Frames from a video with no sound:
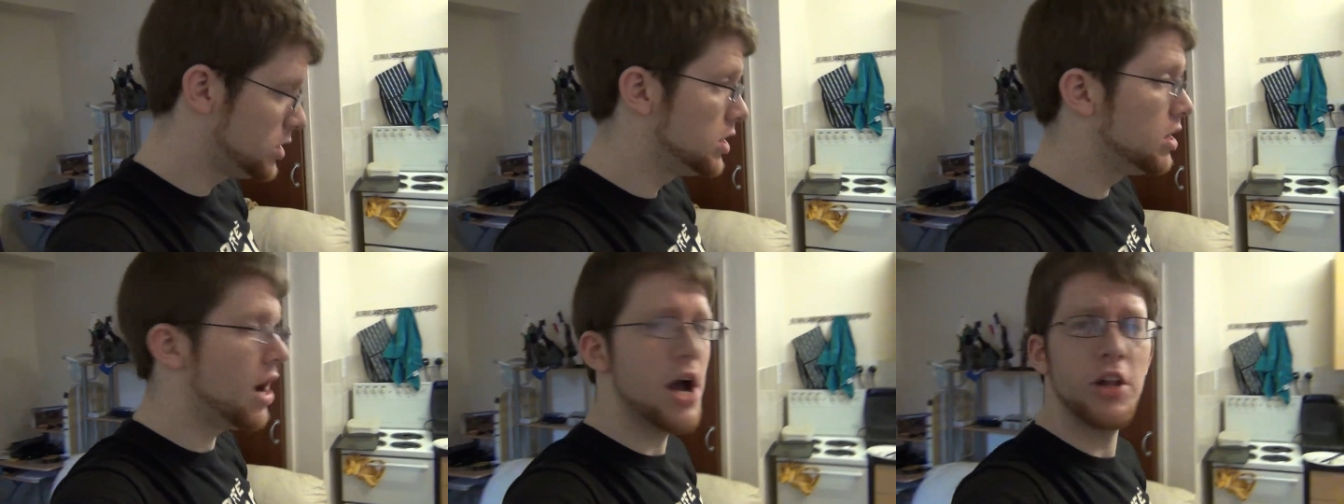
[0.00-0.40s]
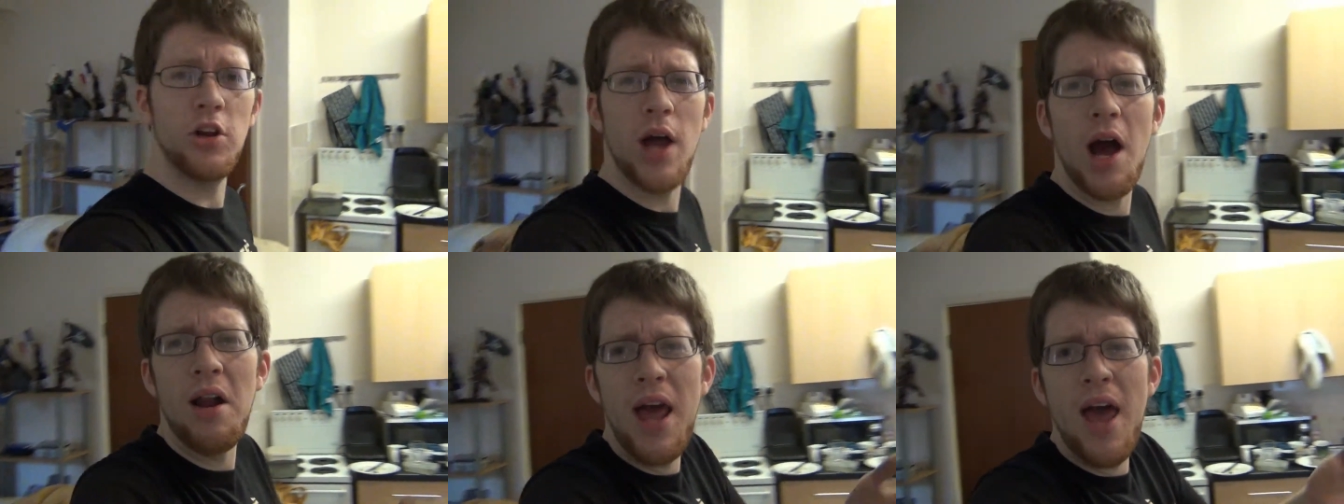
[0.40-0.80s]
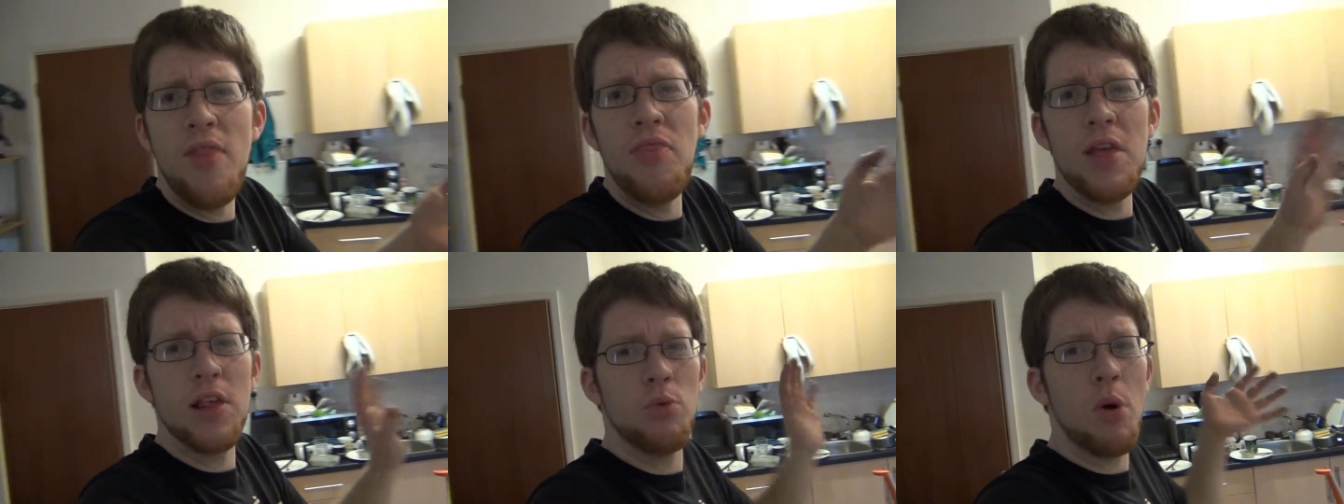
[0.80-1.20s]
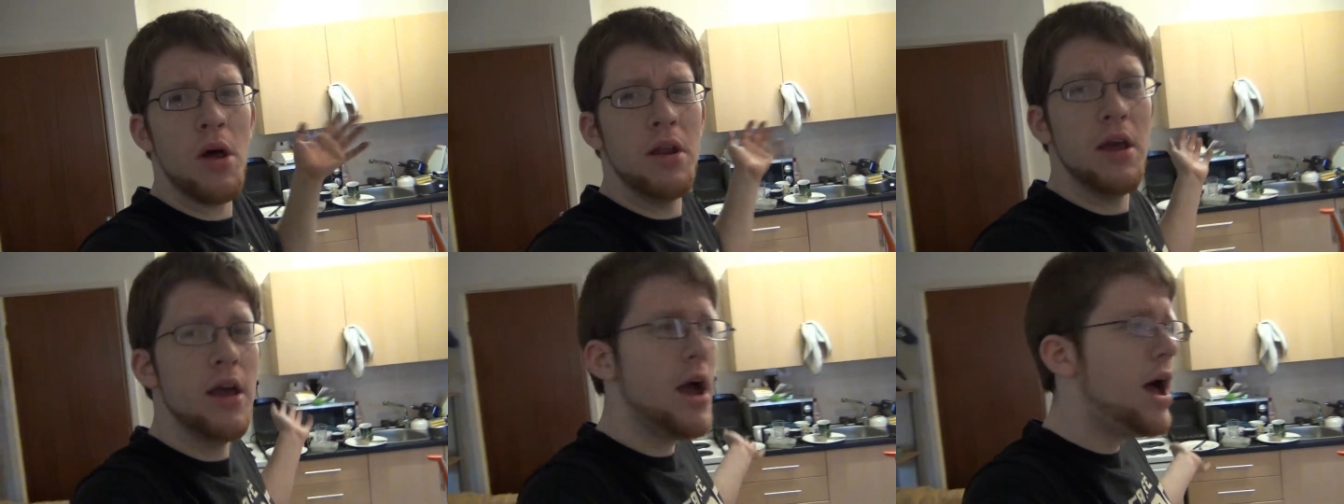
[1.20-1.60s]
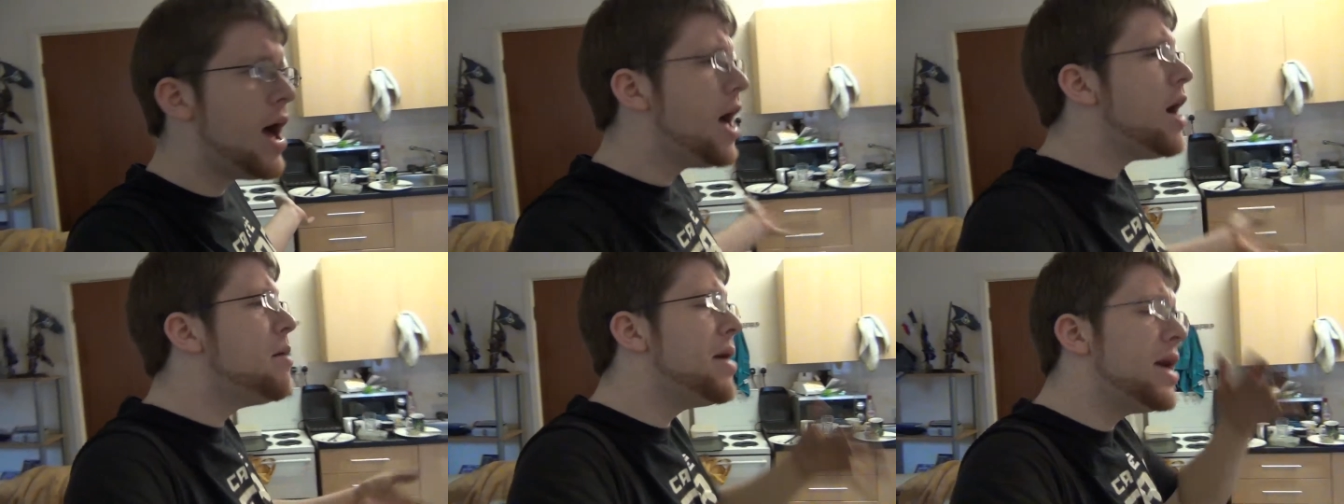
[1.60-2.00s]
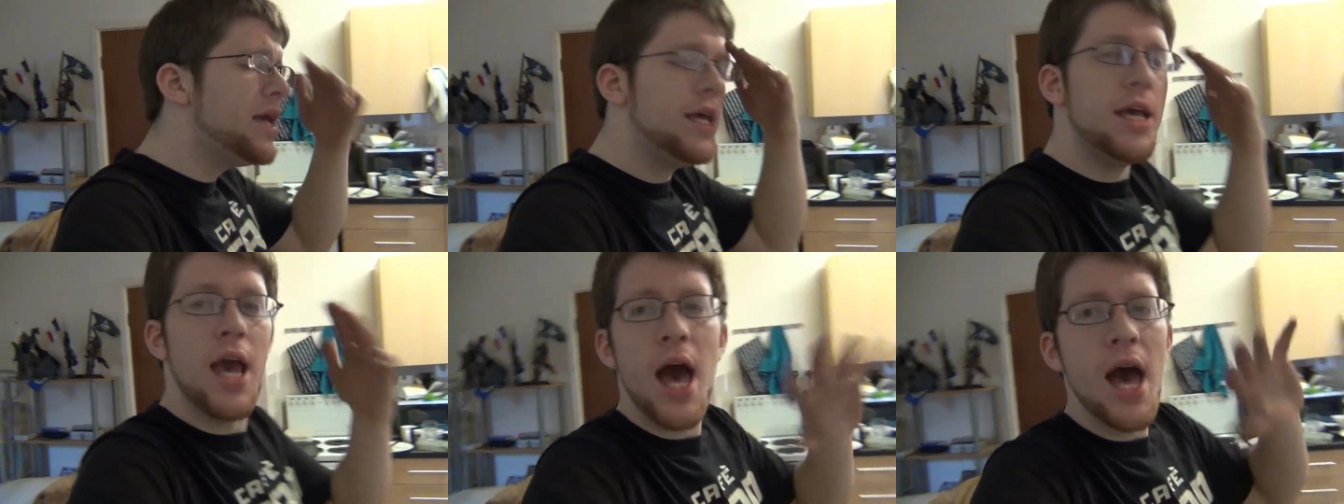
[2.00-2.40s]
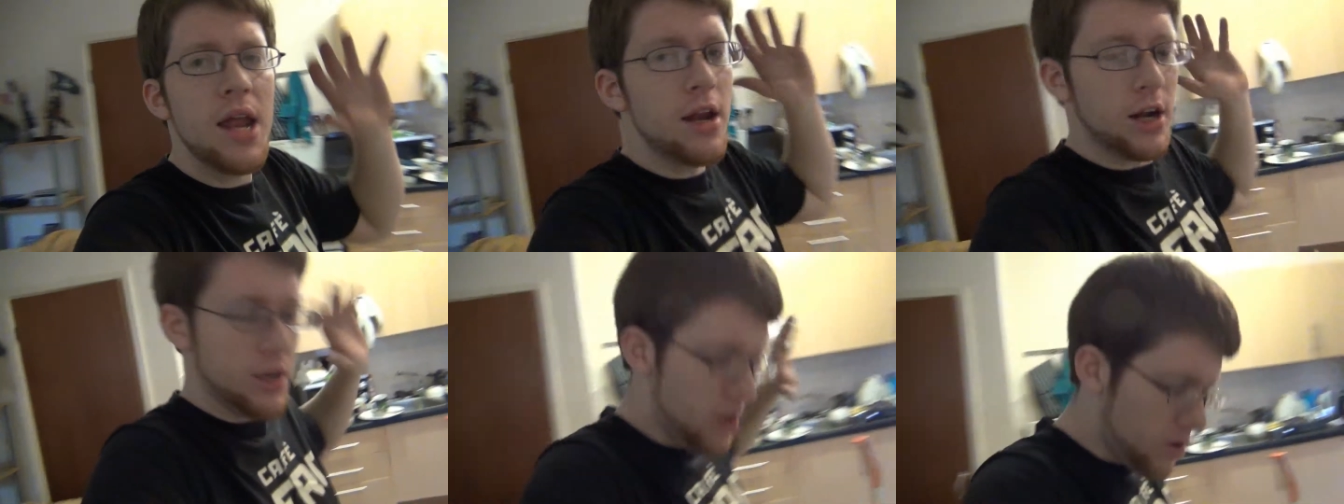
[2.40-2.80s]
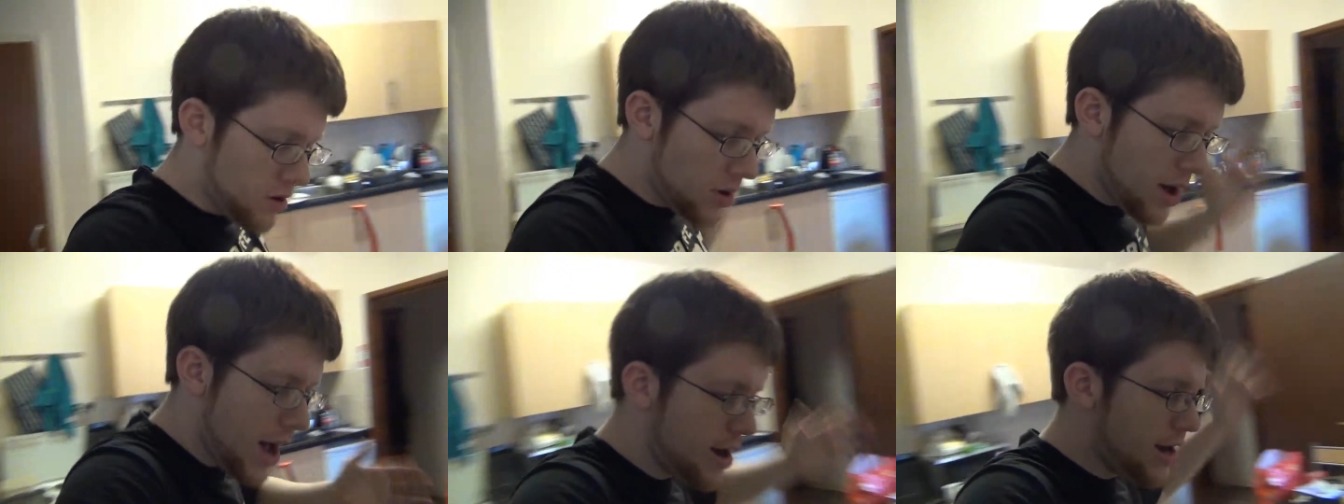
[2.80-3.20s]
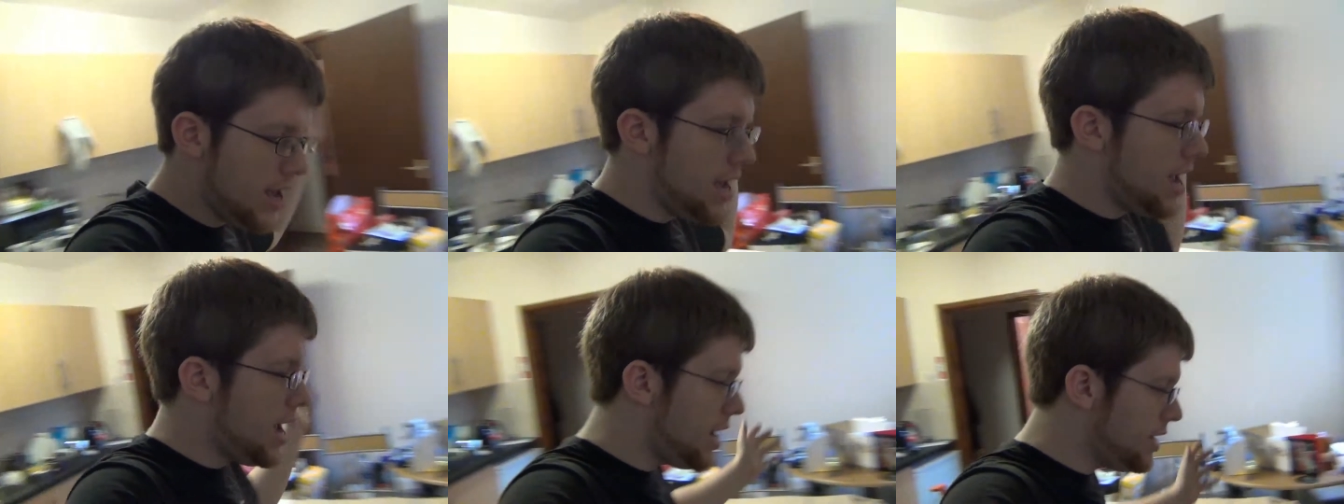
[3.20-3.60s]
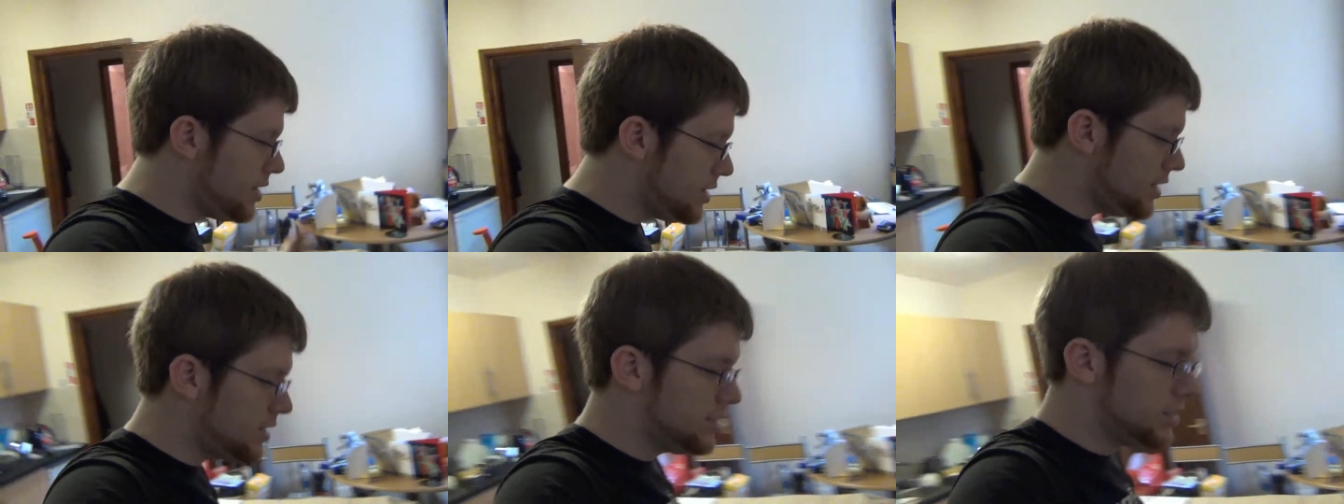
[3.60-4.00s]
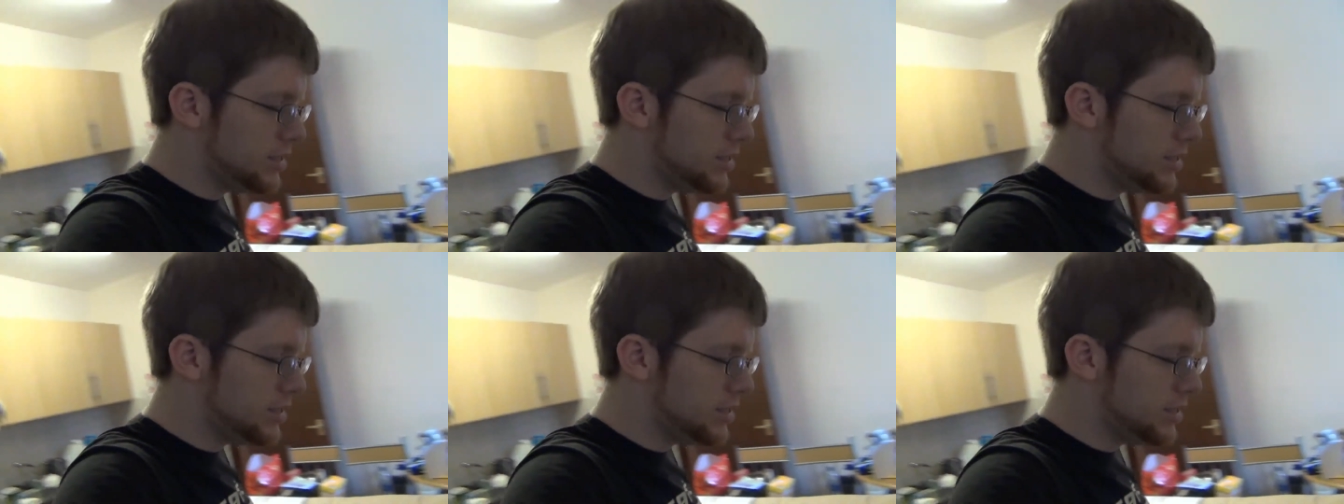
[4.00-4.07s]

I don't know how to end this one. Oh my god, I don't know how to end it.